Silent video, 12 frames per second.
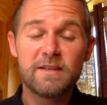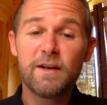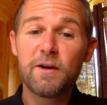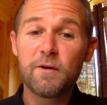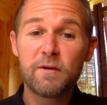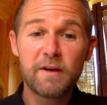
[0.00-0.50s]
You
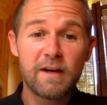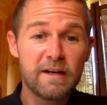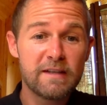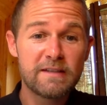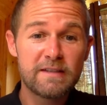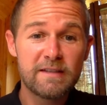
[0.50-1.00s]
know, the
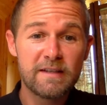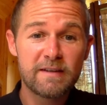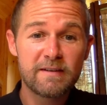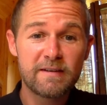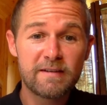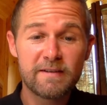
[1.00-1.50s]

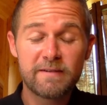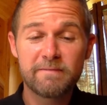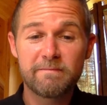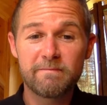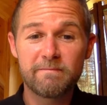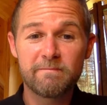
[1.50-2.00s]
constant
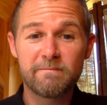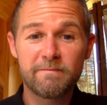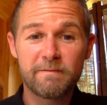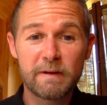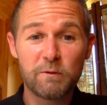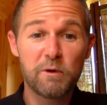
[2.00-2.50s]

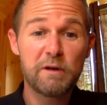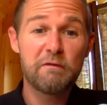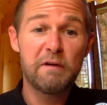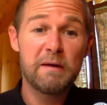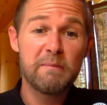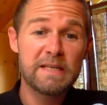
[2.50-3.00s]
what
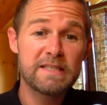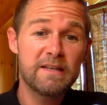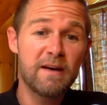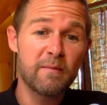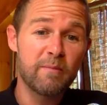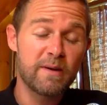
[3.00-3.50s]
if I mess
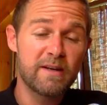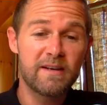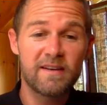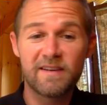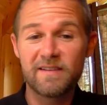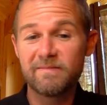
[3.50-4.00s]
up?
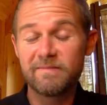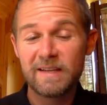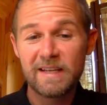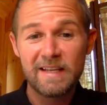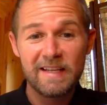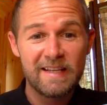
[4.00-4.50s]
Uh,
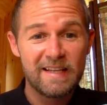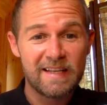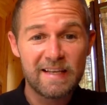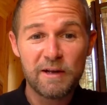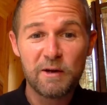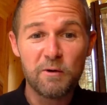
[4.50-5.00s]

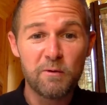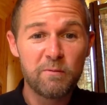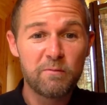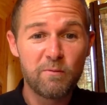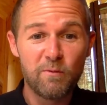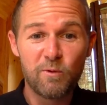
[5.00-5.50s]
you know,
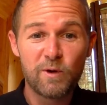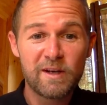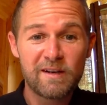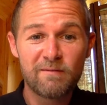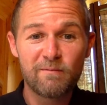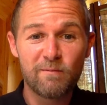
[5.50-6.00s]
what
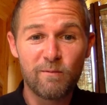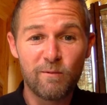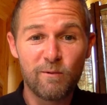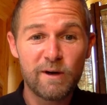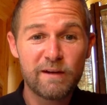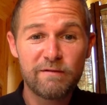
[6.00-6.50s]

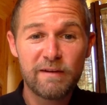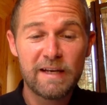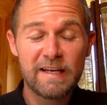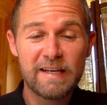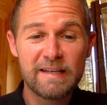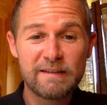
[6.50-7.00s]
what if
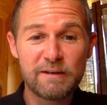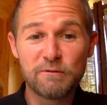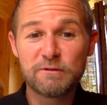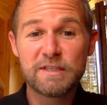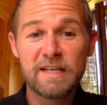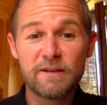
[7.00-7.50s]
I
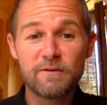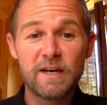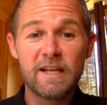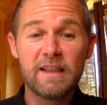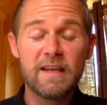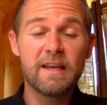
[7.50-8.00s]
don't say the
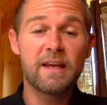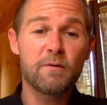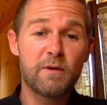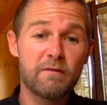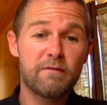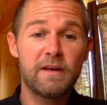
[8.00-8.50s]
right thing?
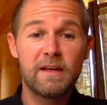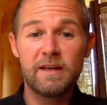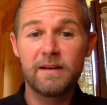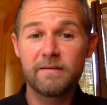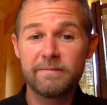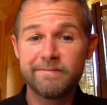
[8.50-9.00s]
What if
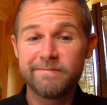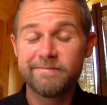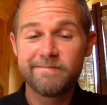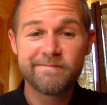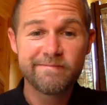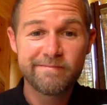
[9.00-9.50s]
I
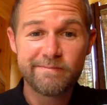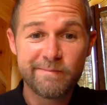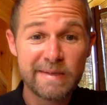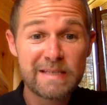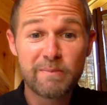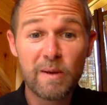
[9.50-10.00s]

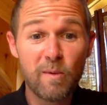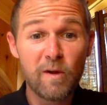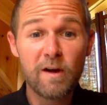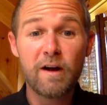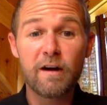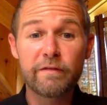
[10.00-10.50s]
piss people
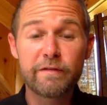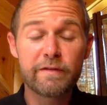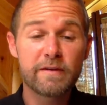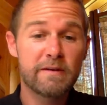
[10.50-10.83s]
off?